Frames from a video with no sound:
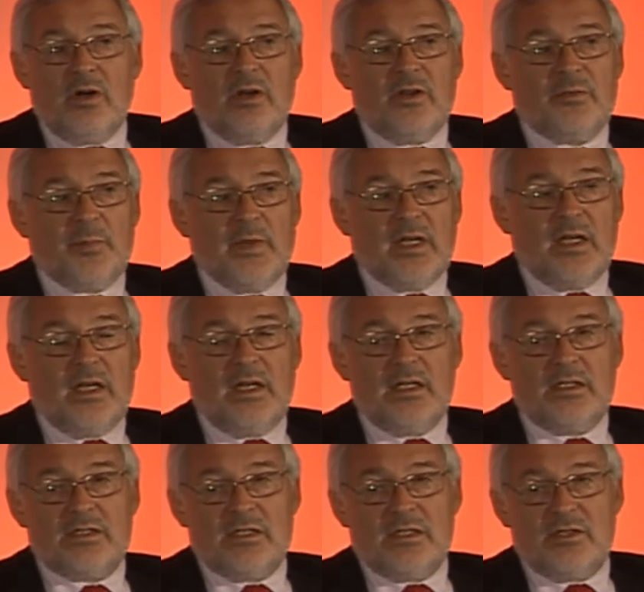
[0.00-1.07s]
beginning
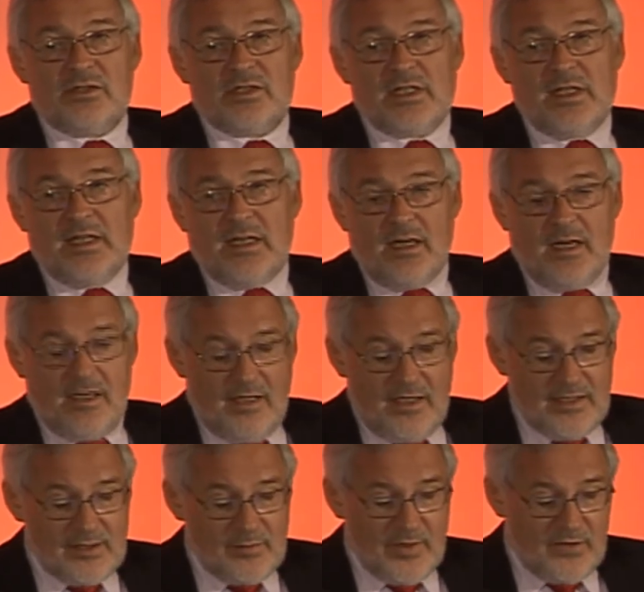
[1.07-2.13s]
to use lean a
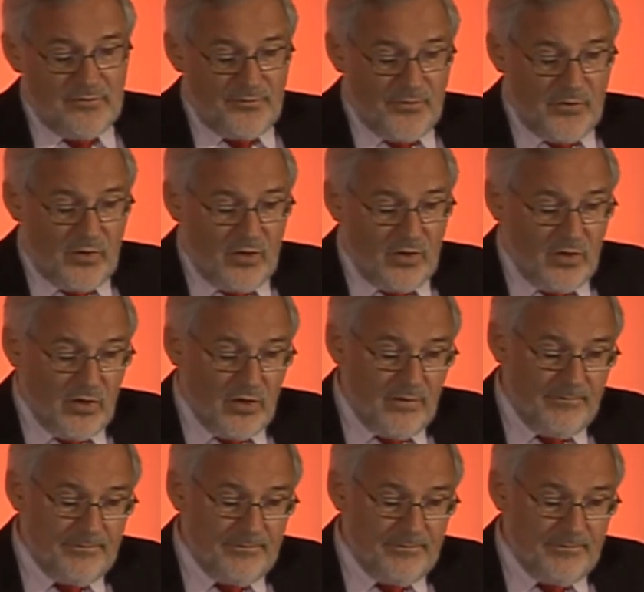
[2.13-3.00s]
little bit for